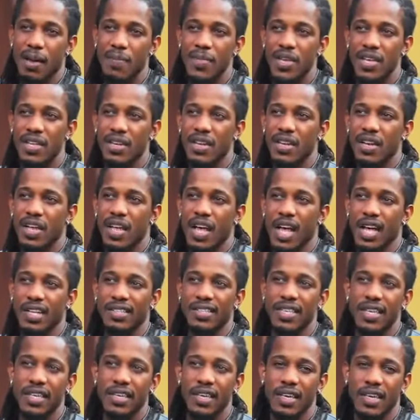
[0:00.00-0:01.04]
I mean,
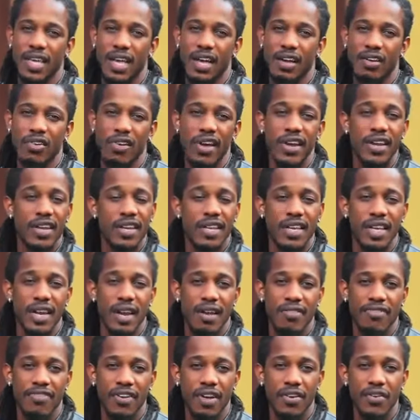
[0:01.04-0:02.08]
I think you can credit
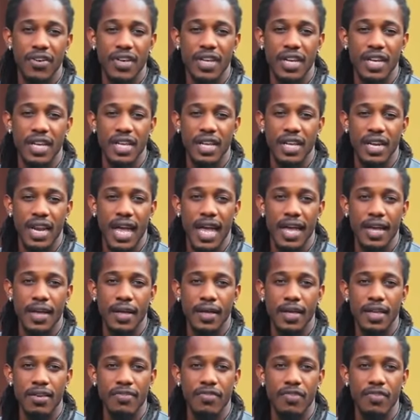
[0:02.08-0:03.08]
Killer for really, like,